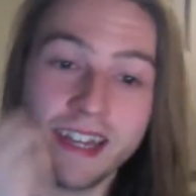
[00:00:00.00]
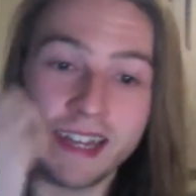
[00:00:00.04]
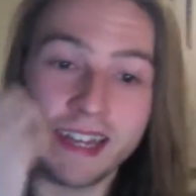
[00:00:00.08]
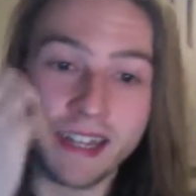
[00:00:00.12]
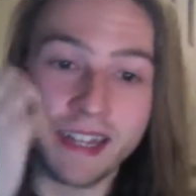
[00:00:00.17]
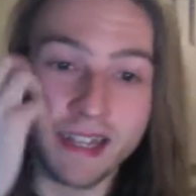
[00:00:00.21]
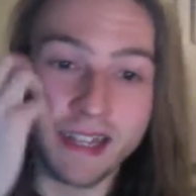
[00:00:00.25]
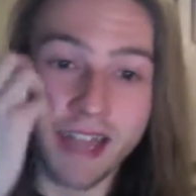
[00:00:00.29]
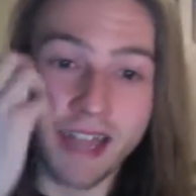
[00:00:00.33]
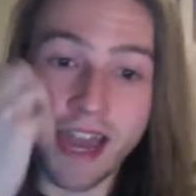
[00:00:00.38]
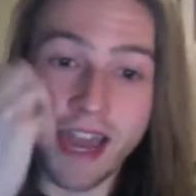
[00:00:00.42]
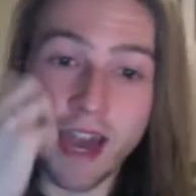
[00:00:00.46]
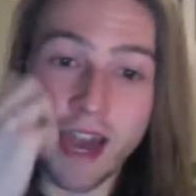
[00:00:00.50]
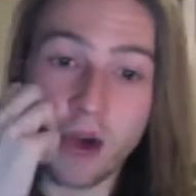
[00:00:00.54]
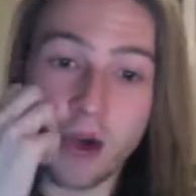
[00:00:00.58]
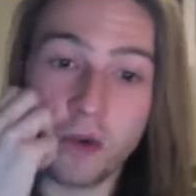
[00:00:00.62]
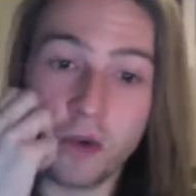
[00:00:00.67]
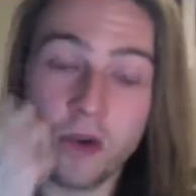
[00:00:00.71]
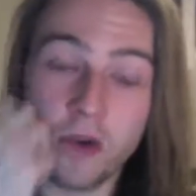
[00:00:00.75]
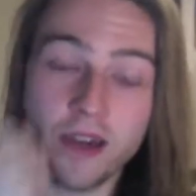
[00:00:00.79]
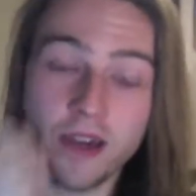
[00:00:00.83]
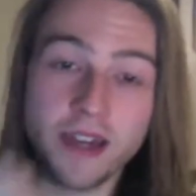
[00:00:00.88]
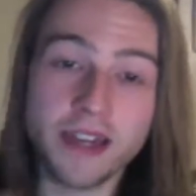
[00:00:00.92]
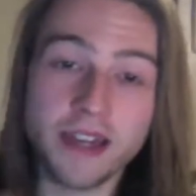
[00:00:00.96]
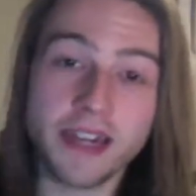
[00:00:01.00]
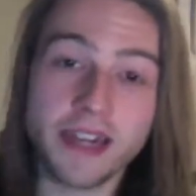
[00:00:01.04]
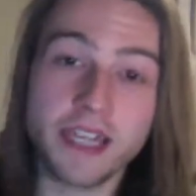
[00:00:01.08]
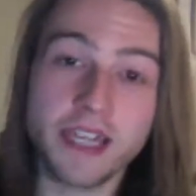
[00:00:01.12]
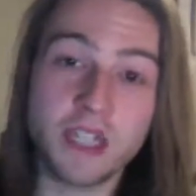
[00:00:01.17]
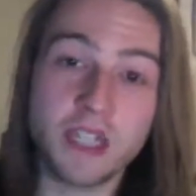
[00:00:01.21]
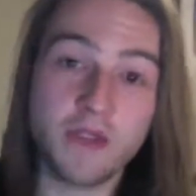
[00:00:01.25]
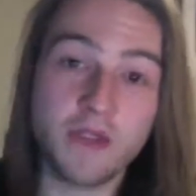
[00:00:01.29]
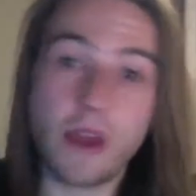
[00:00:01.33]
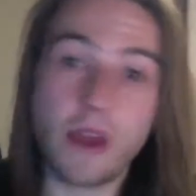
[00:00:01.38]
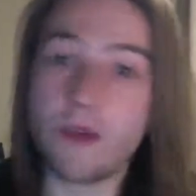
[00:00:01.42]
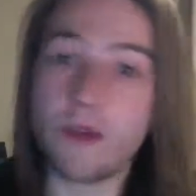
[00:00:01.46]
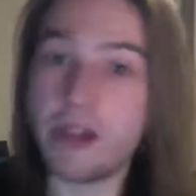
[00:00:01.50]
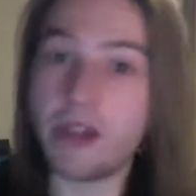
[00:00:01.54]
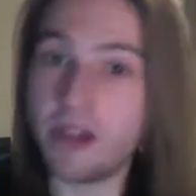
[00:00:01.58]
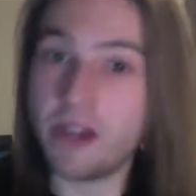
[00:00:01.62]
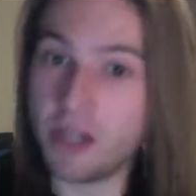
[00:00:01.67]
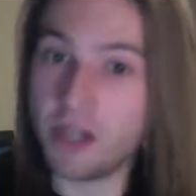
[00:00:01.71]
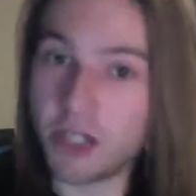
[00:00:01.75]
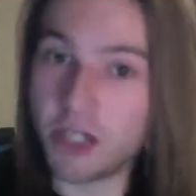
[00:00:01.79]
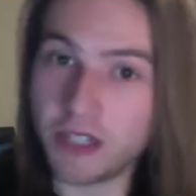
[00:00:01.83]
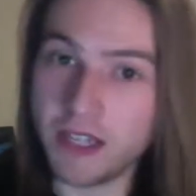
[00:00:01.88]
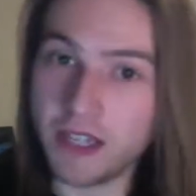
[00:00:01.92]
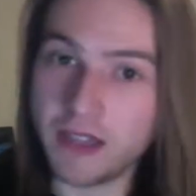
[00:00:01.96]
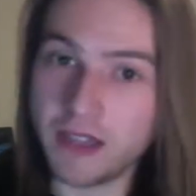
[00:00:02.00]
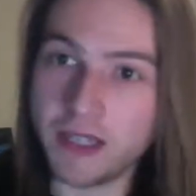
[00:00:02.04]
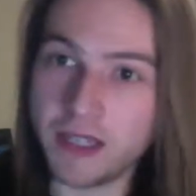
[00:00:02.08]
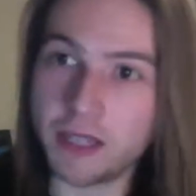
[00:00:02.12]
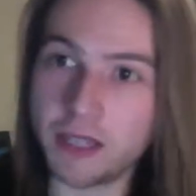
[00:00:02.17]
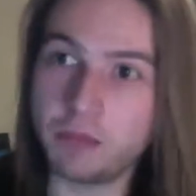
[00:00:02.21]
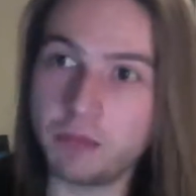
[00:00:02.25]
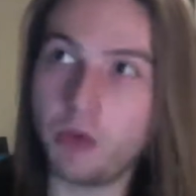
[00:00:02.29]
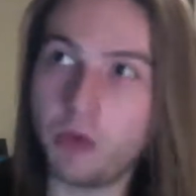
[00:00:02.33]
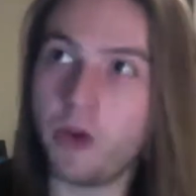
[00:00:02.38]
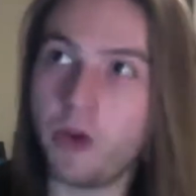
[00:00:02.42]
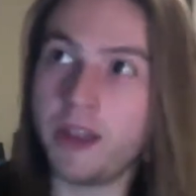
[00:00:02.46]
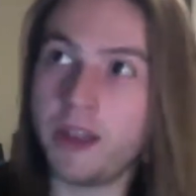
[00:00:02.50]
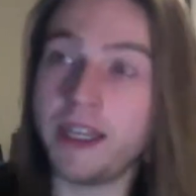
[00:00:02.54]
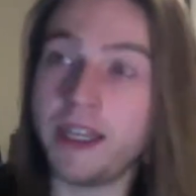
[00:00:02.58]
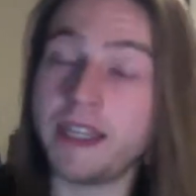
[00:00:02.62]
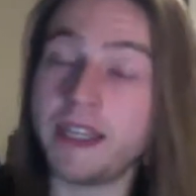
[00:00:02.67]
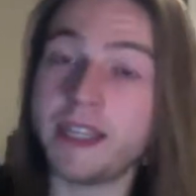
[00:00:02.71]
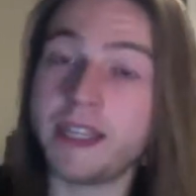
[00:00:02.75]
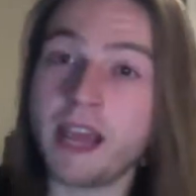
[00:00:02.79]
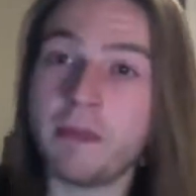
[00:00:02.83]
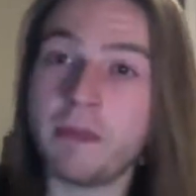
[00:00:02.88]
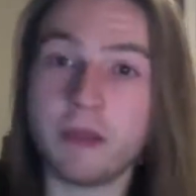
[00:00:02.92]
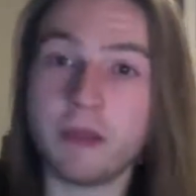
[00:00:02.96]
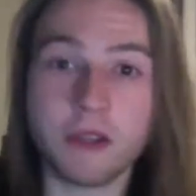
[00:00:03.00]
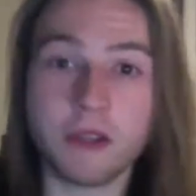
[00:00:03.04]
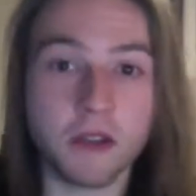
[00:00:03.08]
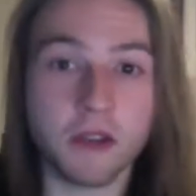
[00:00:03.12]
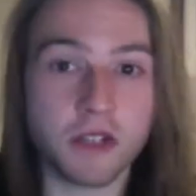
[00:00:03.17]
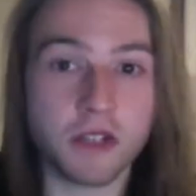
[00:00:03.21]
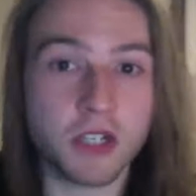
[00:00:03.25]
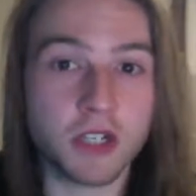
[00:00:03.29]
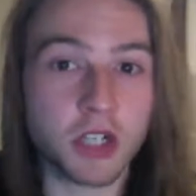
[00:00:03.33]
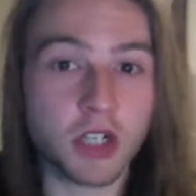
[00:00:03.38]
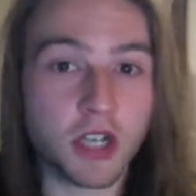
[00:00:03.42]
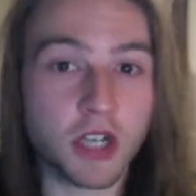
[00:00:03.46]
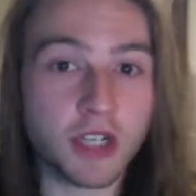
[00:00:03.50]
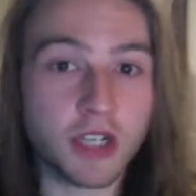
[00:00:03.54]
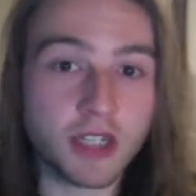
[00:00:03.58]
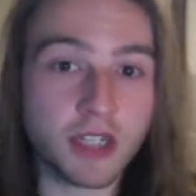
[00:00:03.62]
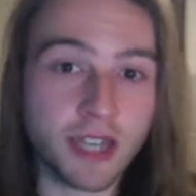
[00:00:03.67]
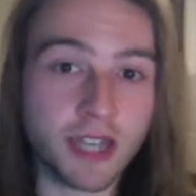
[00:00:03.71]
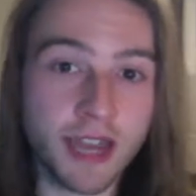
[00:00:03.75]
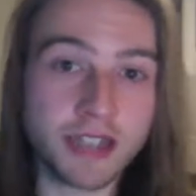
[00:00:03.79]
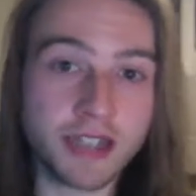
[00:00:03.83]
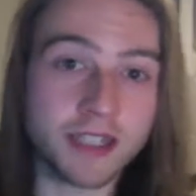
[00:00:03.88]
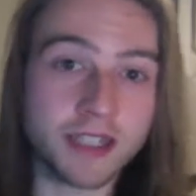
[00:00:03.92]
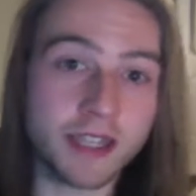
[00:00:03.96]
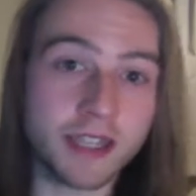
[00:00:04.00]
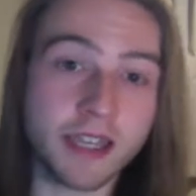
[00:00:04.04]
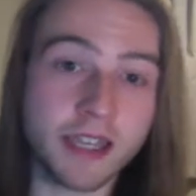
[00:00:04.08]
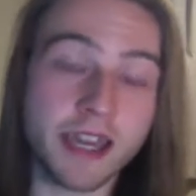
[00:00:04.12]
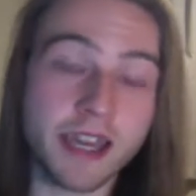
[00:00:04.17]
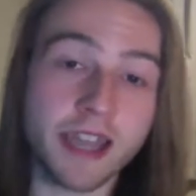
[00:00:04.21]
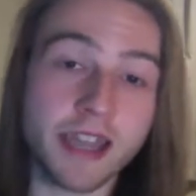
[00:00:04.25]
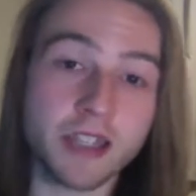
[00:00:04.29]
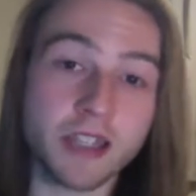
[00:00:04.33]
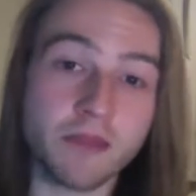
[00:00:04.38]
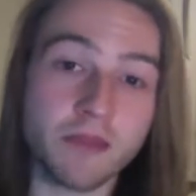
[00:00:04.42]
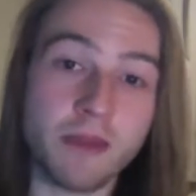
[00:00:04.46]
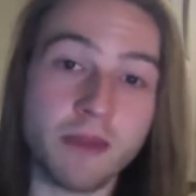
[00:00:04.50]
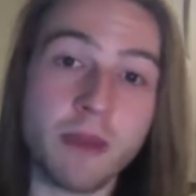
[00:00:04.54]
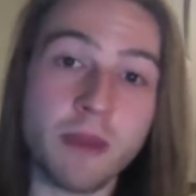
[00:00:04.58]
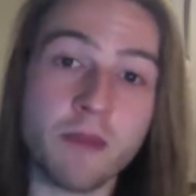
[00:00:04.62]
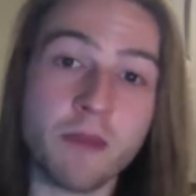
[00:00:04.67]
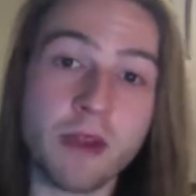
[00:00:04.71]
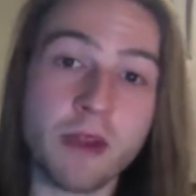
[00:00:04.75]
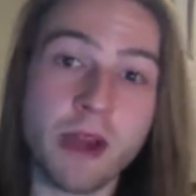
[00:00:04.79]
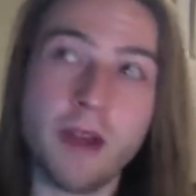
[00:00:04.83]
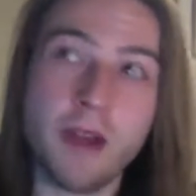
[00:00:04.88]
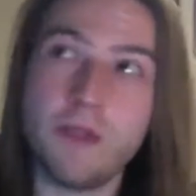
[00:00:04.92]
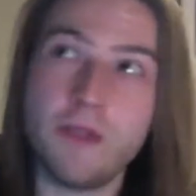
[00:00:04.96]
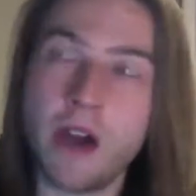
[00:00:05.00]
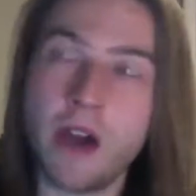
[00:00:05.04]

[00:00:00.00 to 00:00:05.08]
Now, he's very urgent at this point. Is that because she's the last thing he has a memory of?